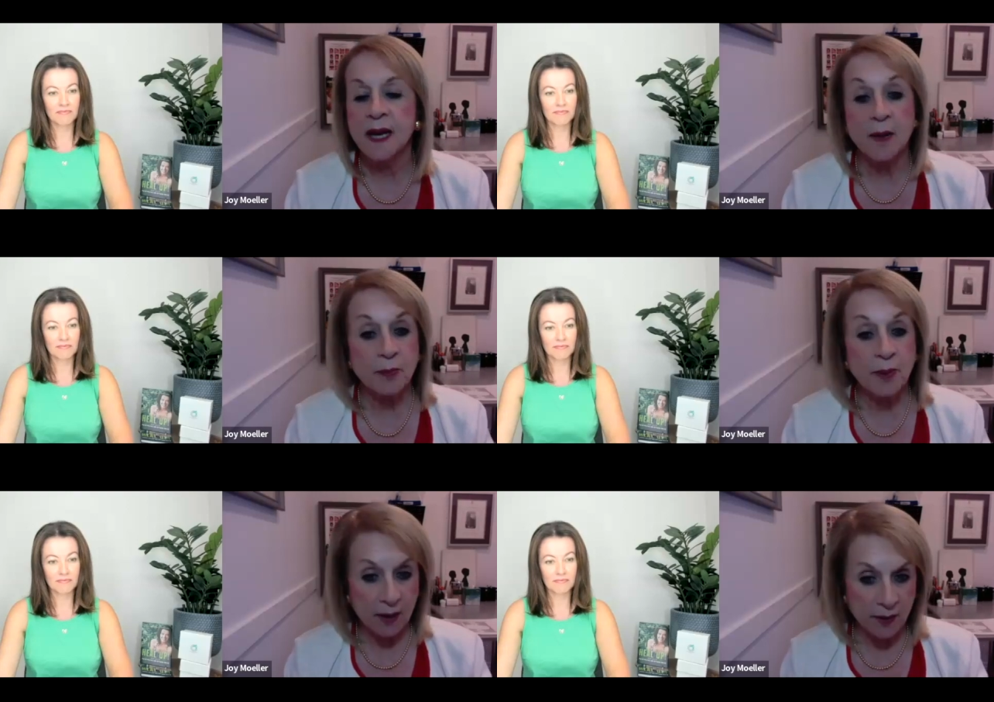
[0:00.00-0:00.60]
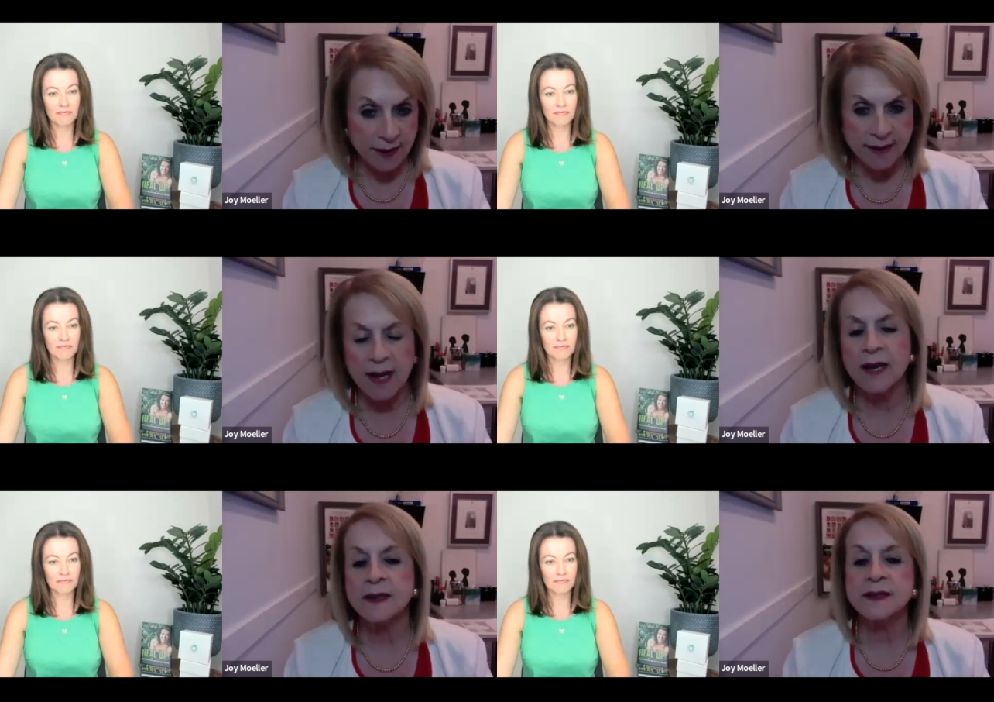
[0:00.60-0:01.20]
Speaker 1: a
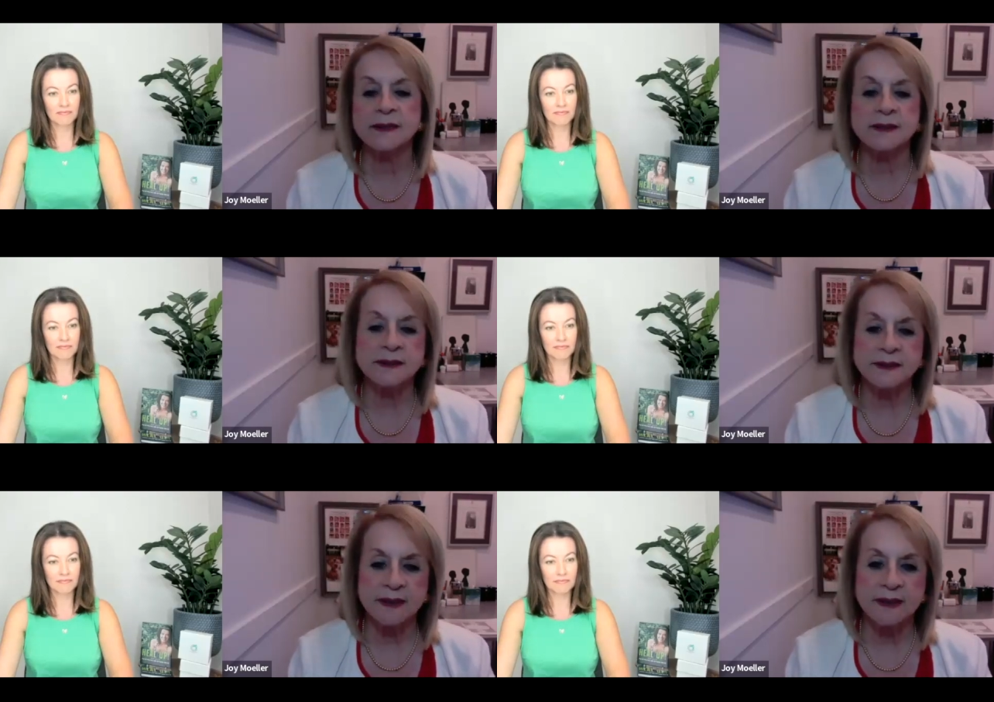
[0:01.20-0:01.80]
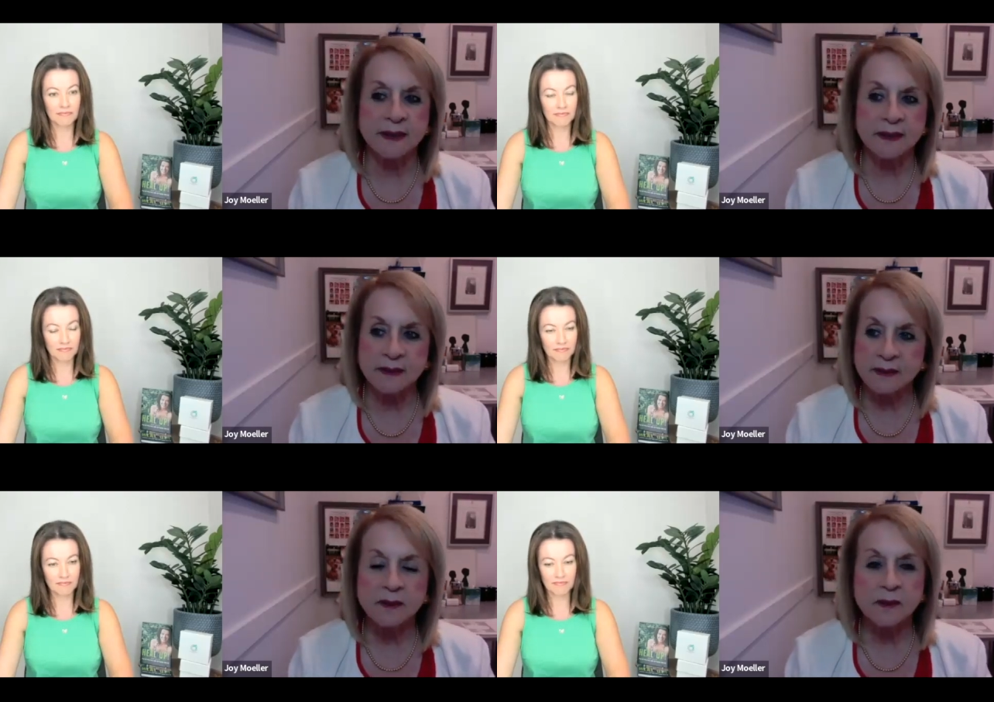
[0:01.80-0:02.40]
periodontist and
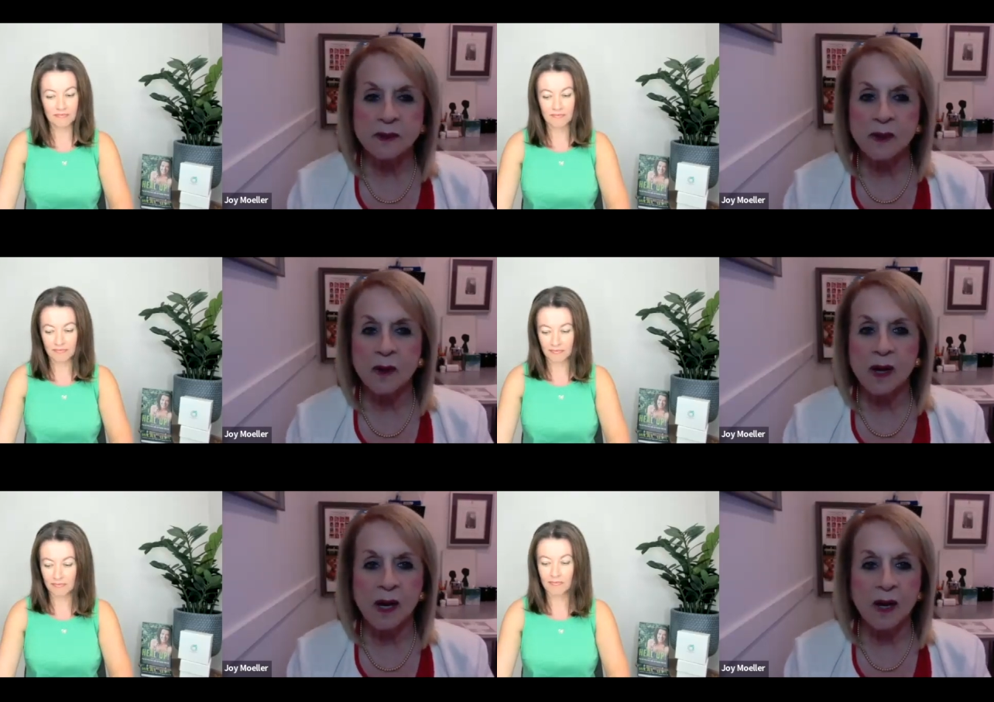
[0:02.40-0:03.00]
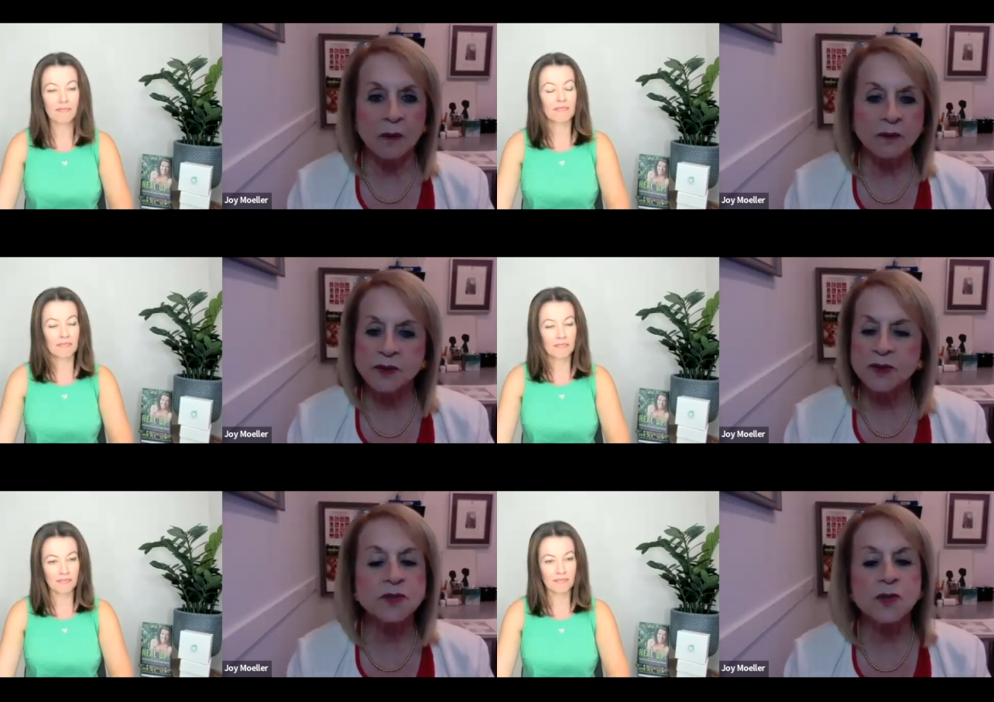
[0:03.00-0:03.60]
a, um,
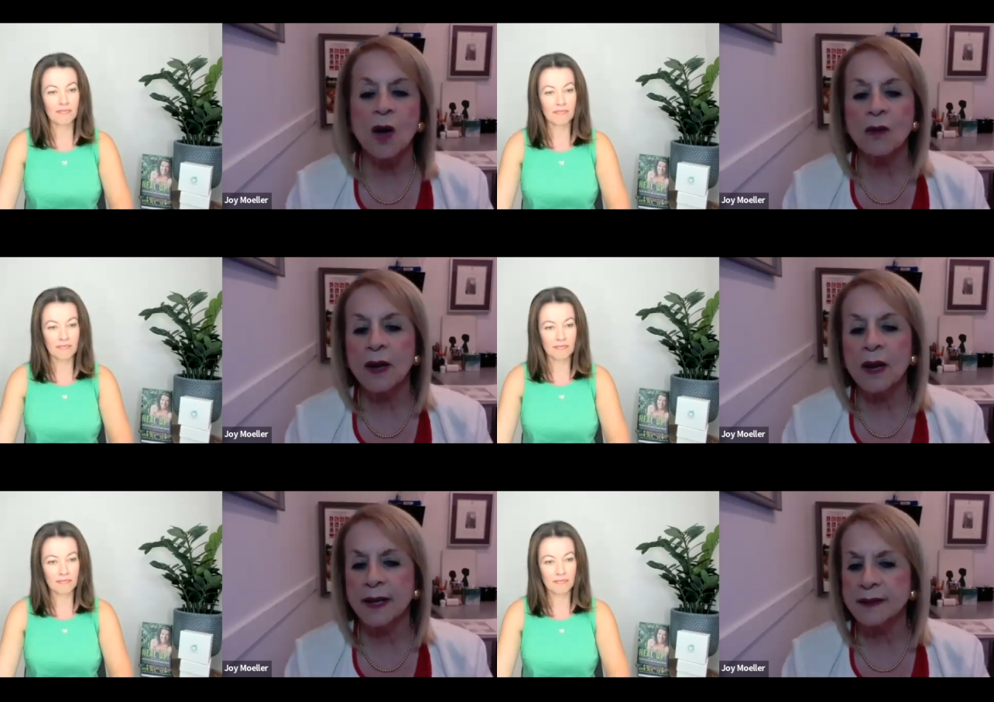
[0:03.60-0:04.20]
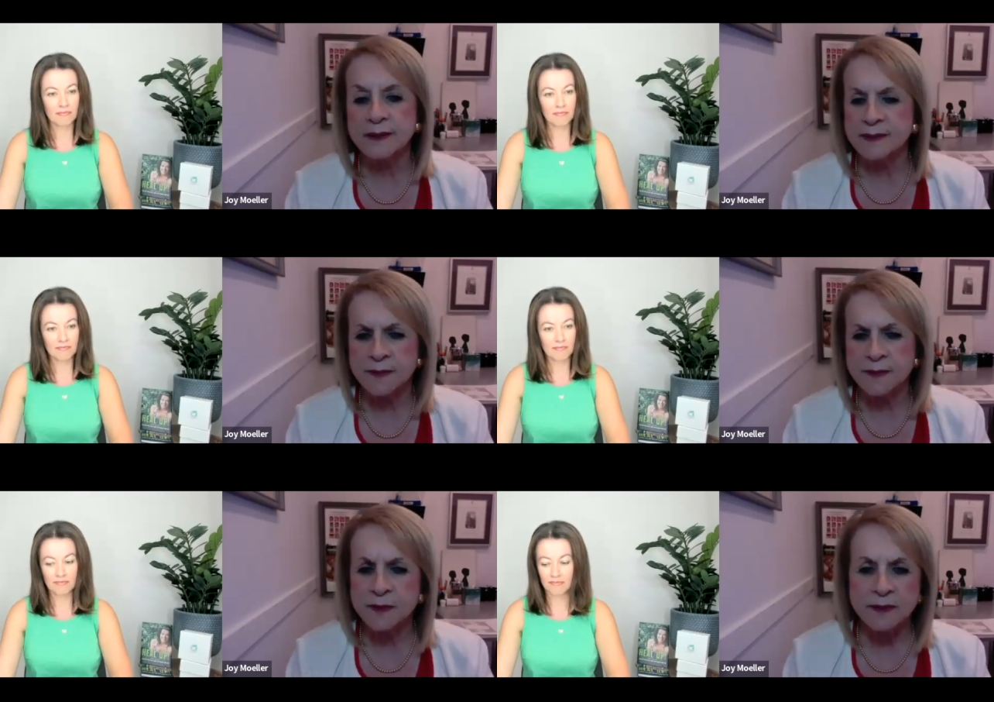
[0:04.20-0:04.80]
just all kinds of
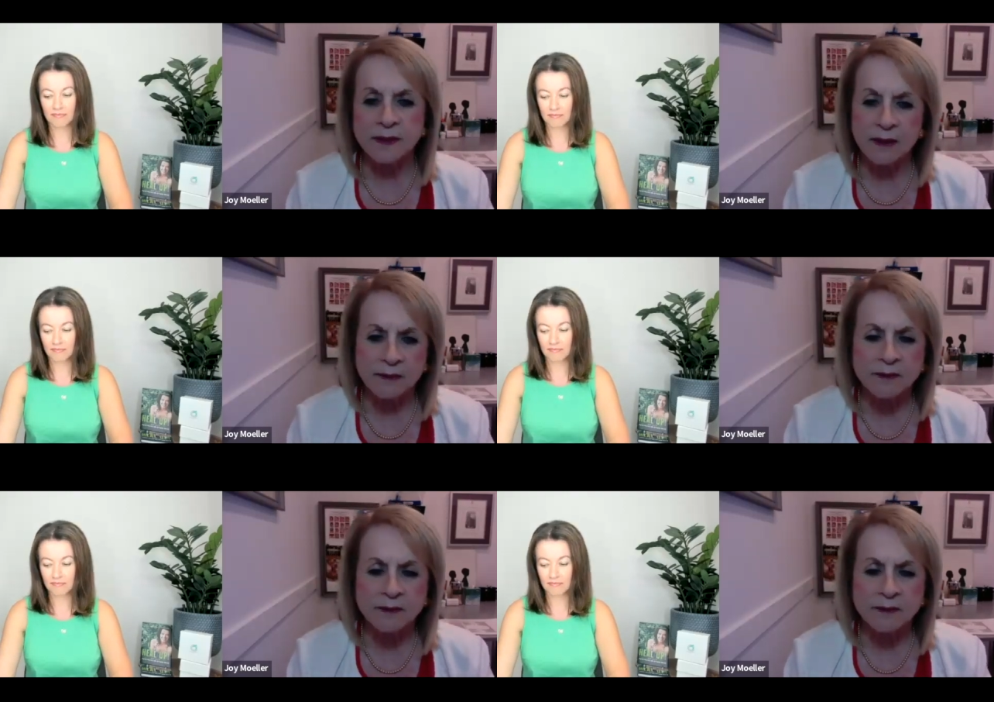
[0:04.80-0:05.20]
different, uh,